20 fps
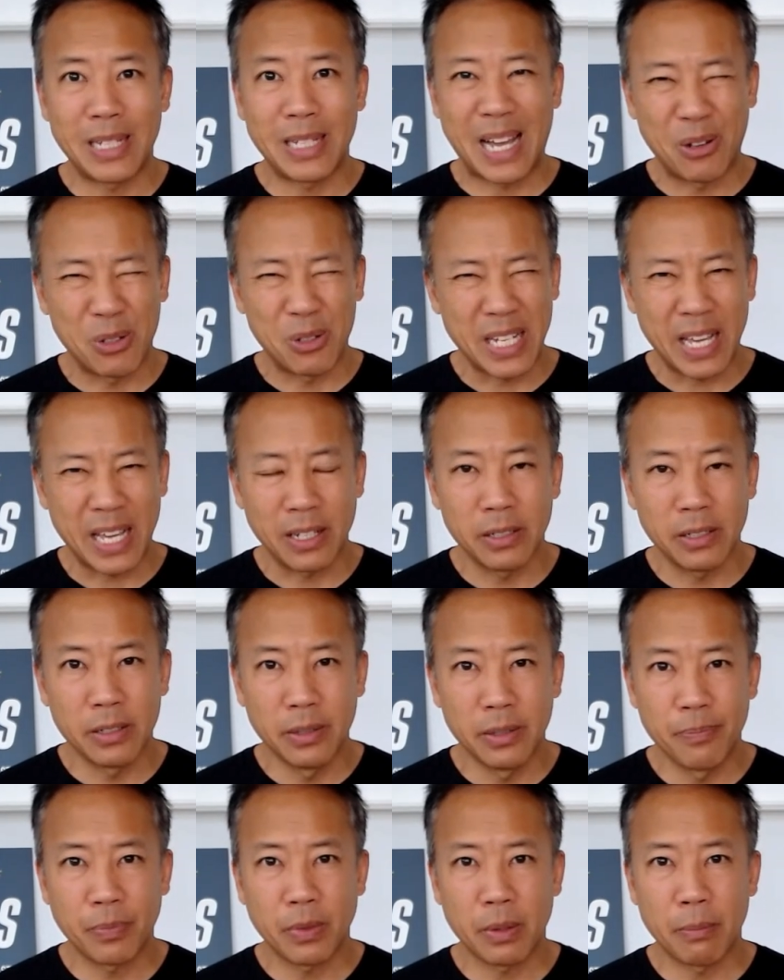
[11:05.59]

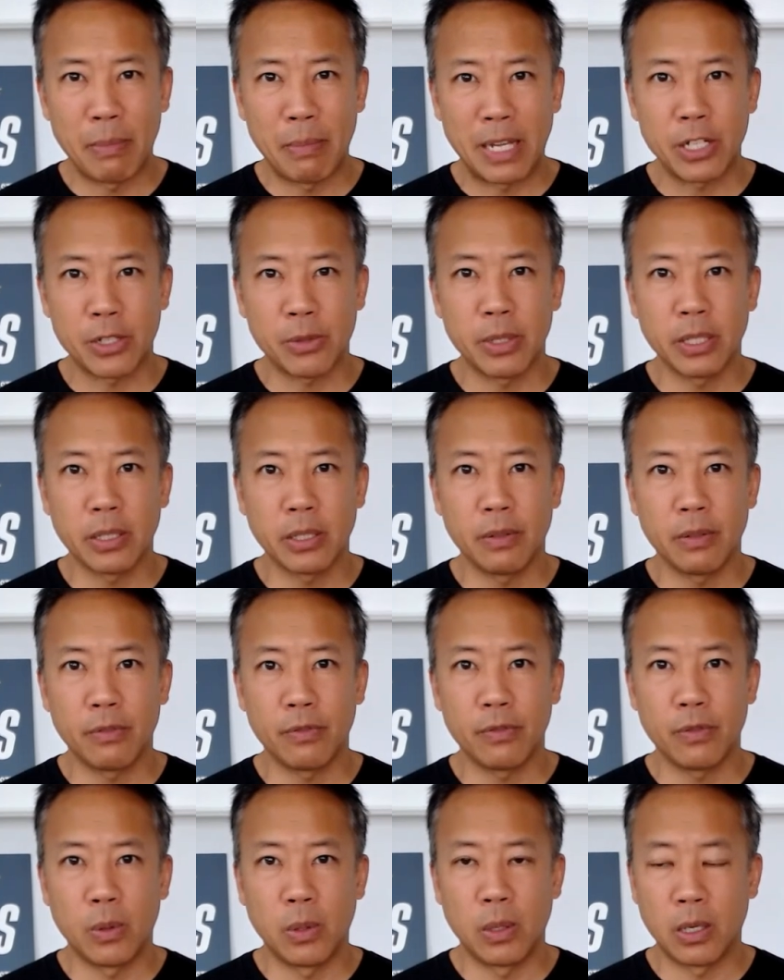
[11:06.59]
outdated metric
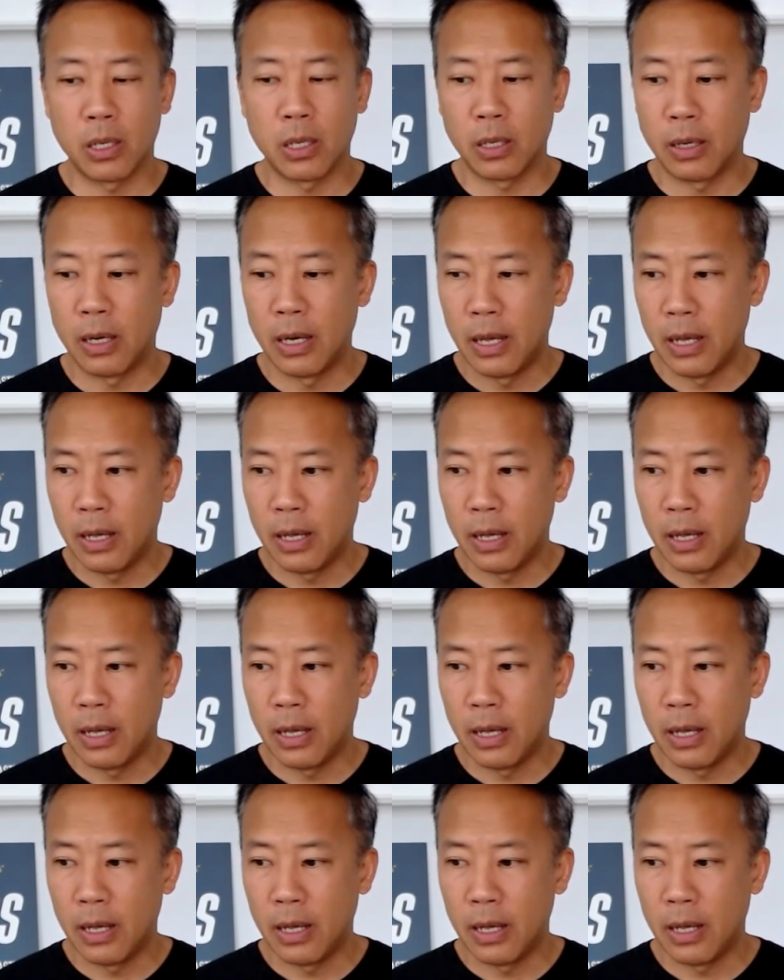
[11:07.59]
for